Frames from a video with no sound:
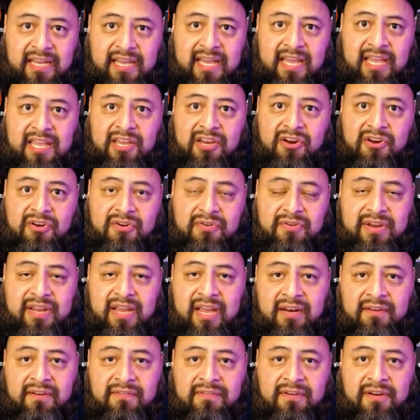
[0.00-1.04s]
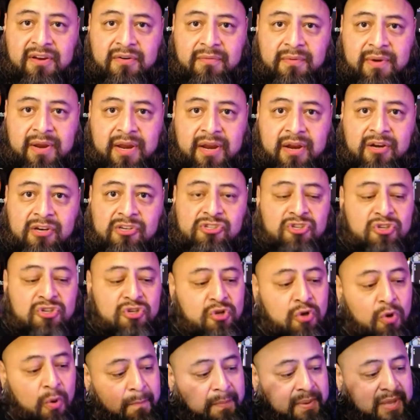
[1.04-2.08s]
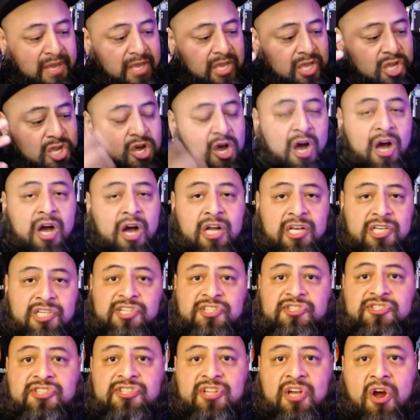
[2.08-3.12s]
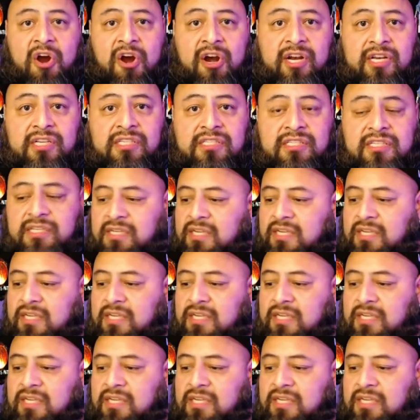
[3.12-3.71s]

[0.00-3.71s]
in your creative career to go beyond just the art.